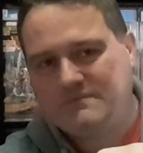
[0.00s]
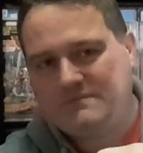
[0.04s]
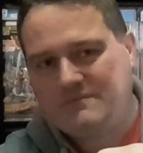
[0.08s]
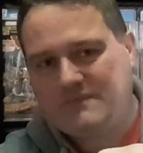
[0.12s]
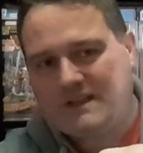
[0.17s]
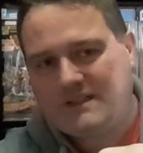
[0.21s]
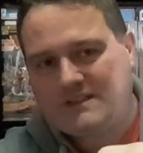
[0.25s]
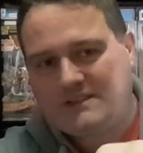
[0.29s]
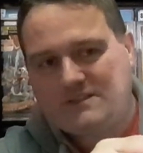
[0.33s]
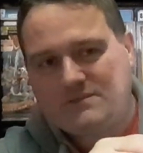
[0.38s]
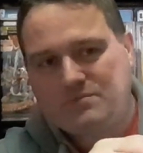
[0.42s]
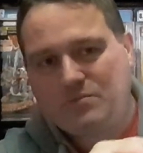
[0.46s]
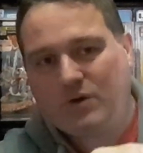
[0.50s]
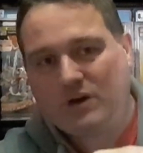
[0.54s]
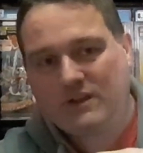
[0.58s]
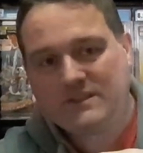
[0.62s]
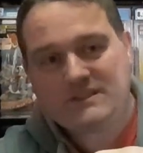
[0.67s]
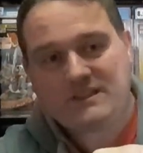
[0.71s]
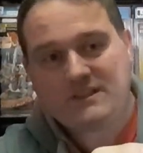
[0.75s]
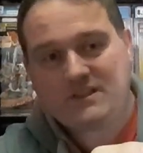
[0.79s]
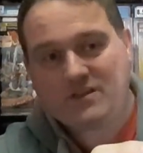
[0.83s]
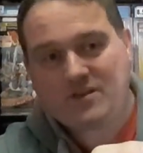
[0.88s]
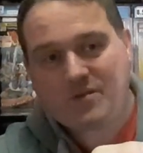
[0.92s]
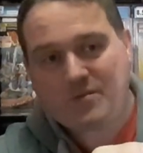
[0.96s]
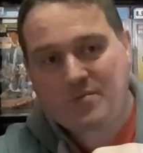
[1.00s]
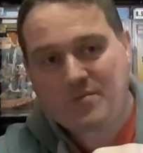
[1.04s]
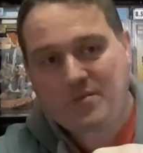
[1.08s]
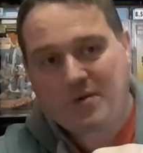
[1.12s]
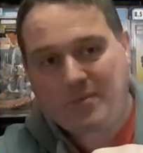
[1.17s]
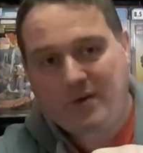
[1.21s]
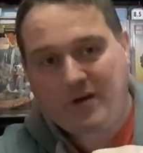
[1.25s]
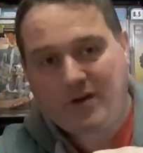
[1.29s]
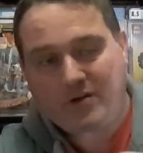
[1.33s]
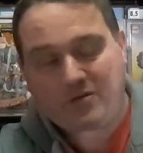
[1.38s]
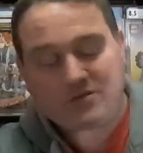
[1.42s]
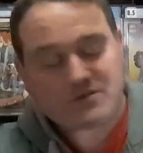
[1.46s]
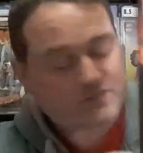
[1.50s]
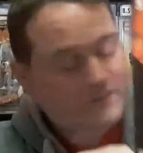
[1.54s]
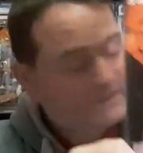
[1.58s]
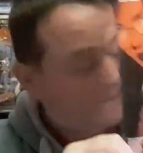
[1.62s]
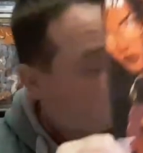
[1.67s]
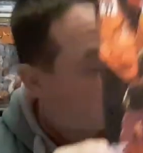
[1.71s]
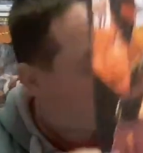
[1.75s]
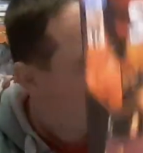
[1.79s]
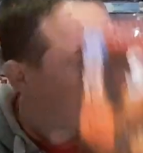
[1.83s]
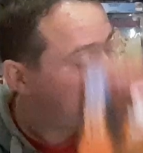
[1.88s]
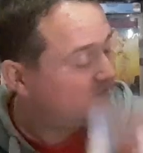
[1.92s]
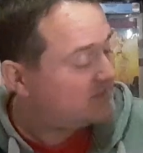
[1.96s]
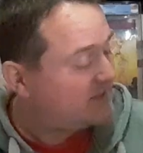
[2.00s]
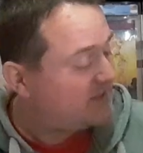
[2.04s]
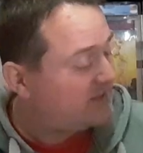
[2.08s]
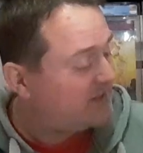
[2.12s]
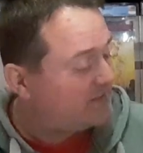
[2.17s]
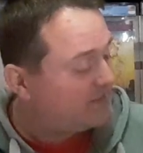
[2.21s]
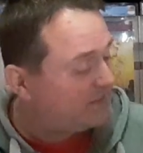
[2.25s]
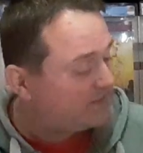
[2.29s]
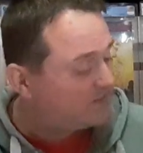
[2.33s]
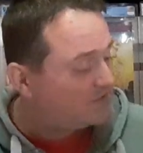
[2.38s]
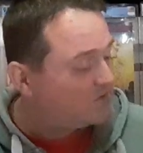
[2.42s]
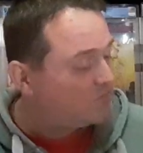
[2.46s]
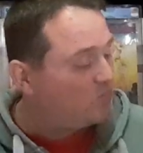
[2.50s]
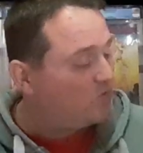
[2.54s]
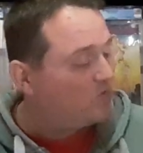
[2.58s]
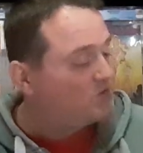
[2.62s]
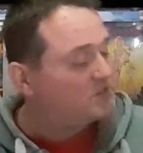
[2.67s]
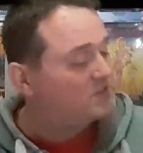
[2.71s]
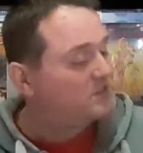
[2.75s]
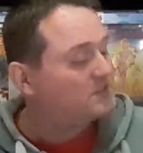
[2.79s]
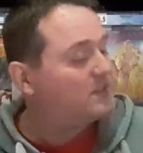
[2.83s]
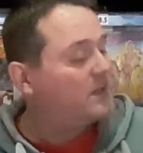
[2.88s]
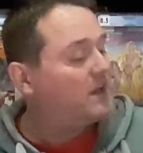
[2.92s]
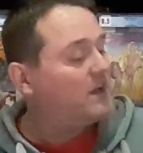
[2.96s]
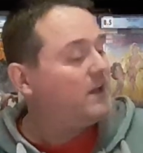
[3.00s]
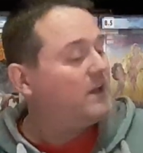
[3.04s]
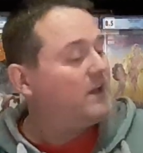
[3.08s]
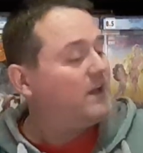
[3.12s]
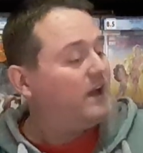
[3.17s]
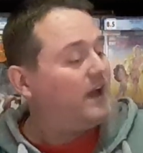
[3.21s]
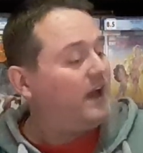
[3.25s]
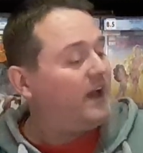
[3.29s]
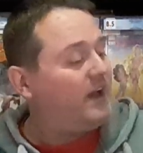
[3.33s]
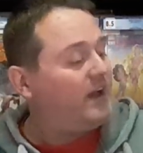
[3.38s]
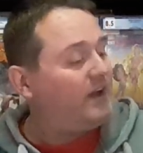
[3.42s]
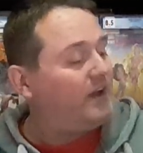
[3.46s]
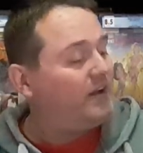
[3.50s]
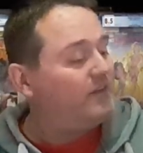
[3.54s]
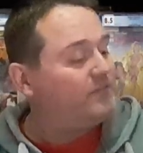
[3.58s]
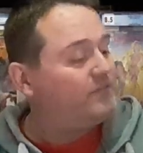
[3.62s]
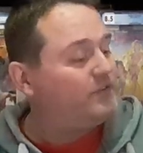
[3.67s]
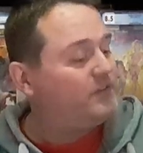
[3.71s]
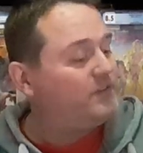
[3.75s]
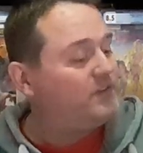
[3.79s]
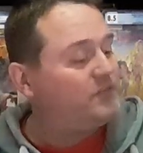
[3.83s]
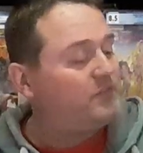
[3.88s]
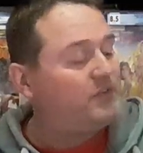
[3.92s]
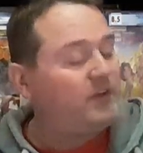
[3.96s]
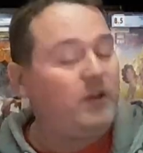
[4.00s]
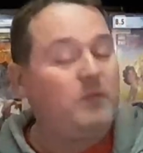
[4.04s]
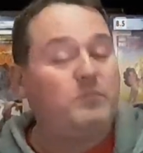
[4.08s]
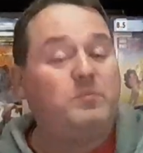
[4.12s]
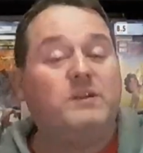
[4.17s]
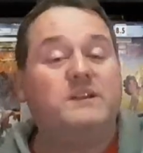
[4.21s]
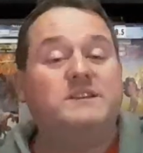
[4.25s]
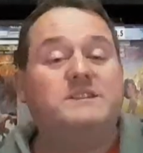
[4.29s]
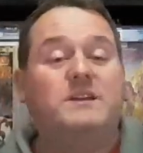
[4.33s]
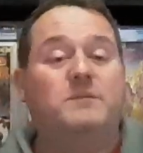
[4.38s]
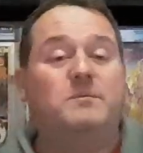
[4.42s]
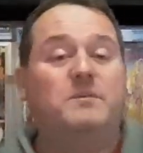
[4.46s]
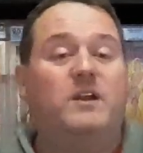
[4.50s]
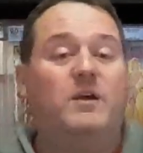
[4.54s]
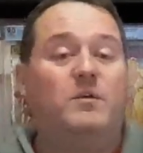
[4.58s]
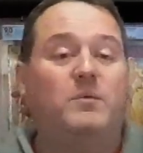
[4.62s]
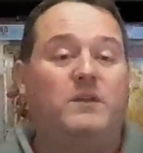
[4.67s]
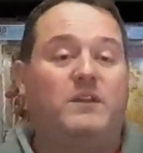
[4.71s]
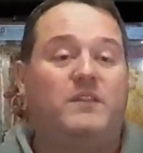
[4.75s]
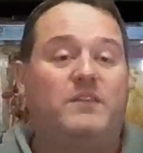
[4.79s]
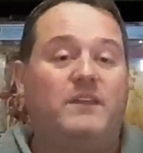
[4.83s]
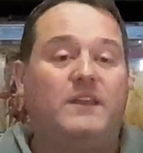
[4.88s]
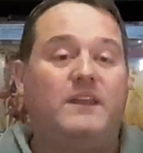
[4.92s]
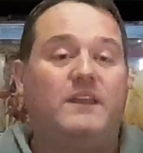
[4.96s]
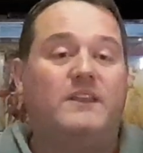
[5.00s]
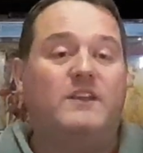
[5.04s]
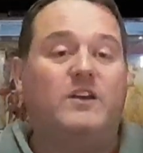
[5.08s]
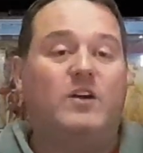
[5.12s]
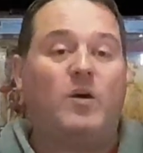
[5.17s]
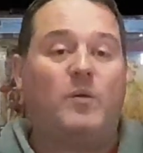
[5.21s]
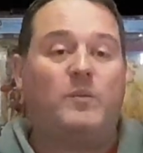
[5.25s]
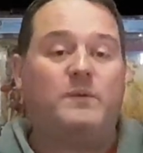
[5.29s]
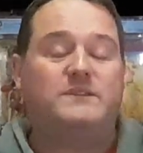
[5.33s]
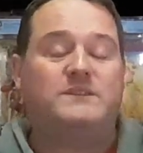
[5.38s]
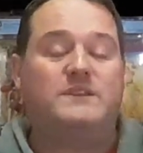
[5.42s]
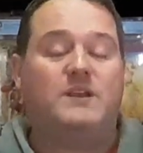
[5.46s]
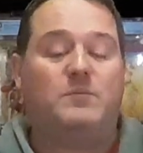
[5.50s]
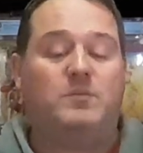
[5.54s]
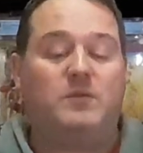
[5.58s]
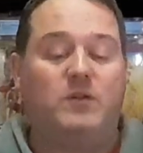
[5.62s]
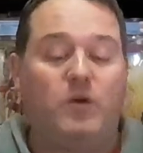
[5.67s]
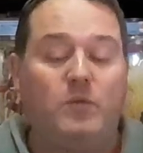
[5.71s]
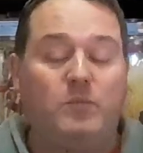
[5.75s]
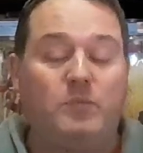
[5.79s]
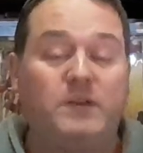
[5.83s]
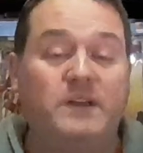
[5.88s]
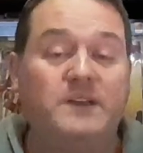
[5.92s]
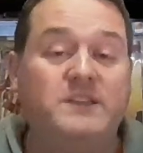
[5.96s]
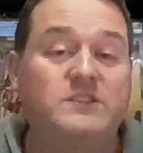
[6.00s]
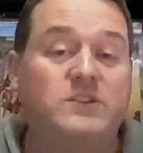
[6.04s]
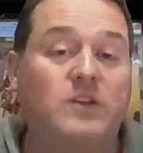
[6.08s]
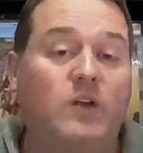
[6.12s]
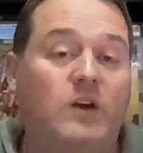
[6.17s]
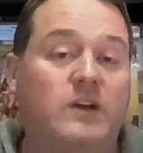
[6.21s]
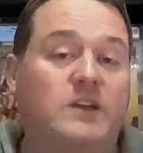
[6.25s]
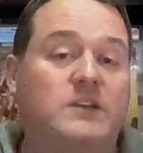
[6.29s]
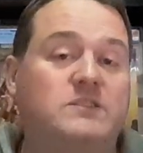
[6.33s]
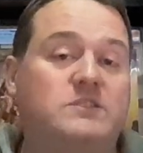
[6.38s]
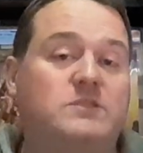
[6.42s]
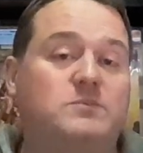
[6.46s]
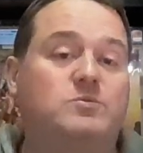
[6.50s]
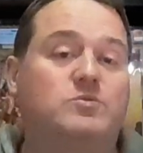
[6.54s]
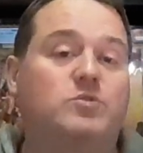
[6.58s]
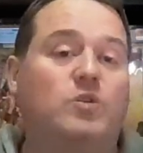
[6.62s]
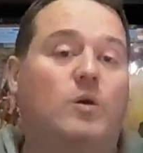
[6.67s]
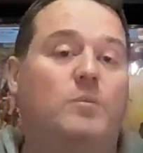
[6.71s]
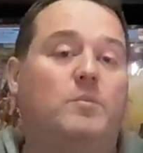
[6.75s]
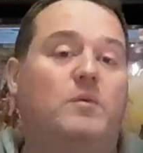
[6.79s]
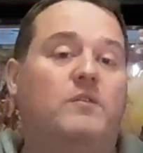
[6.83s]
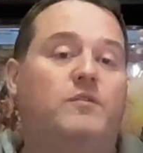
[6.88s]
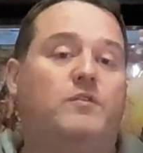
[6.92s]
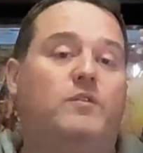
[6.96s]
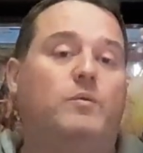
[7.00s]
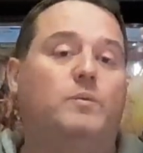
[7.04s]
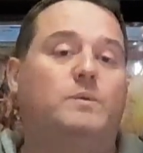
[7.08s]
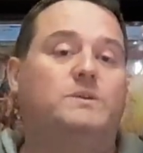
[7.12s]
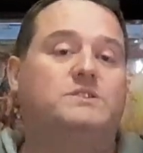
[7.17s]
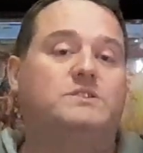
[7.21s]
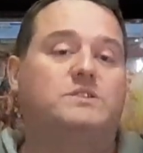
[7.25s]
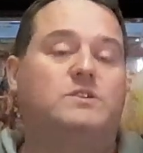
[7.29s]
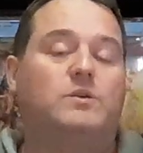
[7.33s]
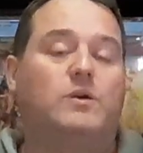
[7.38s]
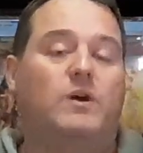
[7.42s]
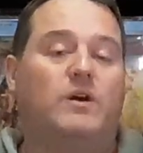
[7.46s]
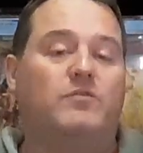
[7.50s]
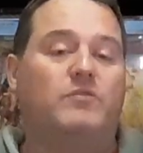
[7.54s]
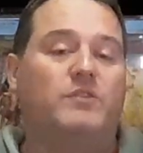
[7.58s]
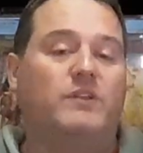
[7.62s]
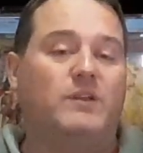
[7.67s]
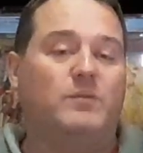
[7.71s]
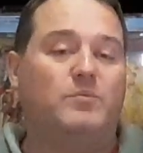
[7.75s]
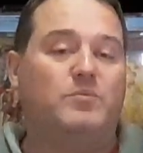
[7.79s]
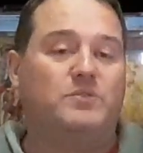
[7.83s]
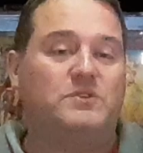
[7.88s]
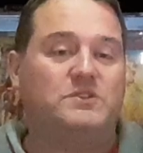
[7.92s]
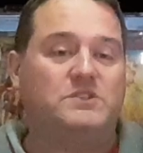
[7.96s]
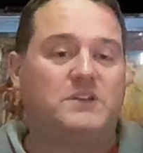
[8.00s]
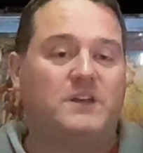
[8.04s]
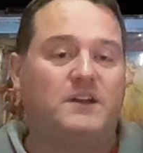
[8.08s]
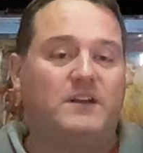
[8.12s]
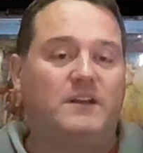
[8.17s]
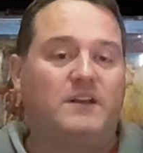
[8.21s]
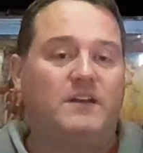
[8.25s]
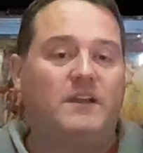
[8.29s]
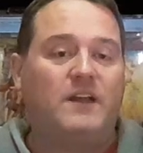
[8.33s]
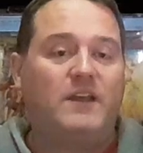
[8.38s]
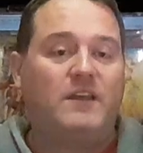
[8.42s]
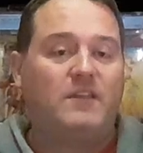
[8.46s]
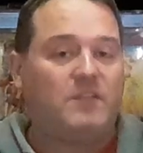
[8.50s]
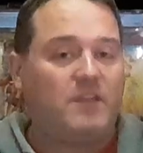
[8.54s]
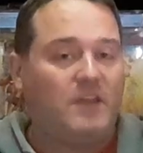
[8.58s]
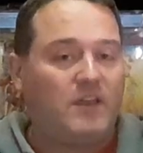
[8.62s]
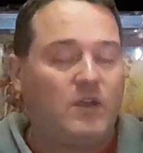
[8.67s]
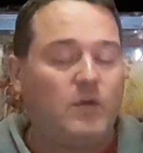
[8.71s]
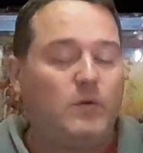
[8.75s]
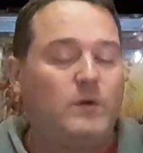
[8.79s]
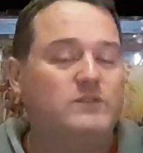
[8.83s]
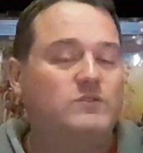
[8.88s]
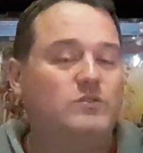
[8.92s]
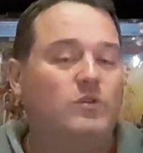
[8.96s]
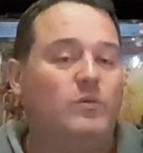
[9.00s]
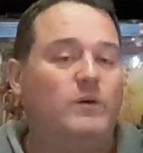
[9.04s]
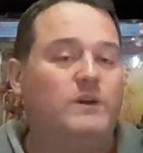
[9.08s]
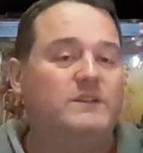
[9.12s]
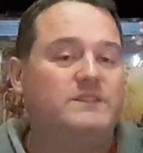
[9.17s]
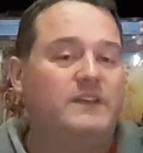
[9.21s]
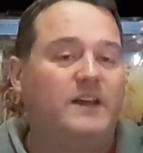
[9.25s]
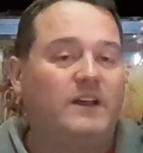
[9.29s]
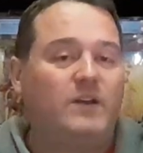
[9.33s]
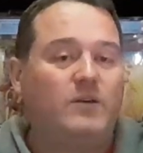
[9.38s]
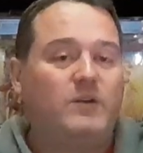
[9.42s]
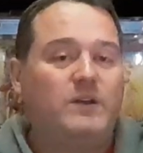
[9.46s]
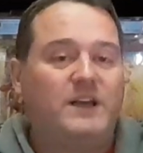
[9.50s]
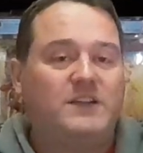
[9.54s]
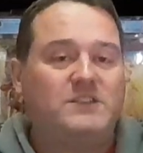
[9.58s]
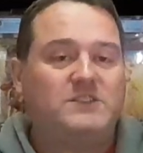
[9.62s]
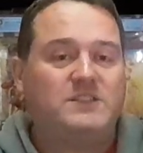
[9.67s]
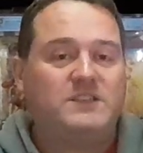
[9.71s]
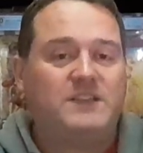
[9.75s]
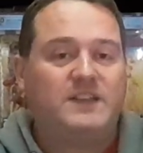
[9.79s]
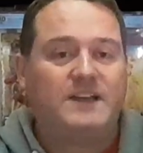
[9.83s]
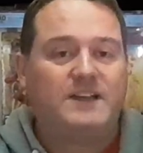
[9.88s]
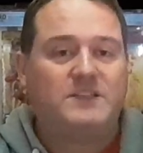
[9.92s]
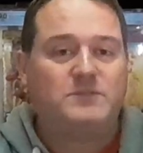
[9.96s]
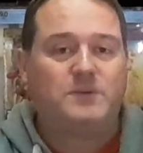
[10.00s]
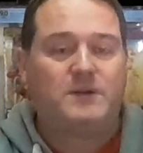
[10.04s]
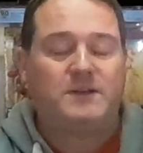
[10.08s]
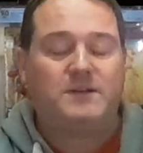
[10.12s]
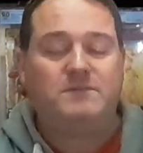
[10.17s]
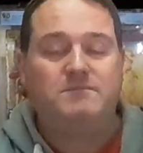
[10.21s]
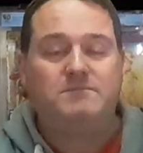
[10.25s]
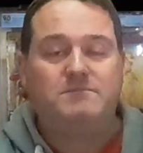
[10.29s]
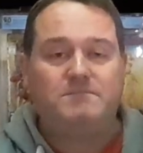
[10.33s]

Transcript: that's why it's at the top of my pile. So that's the books for this video. Please let me know what you think in the comments down below. Please like and subscribe if you wish to. I'd really appreciate it. Thank you as always, and I'll catch you in the next one.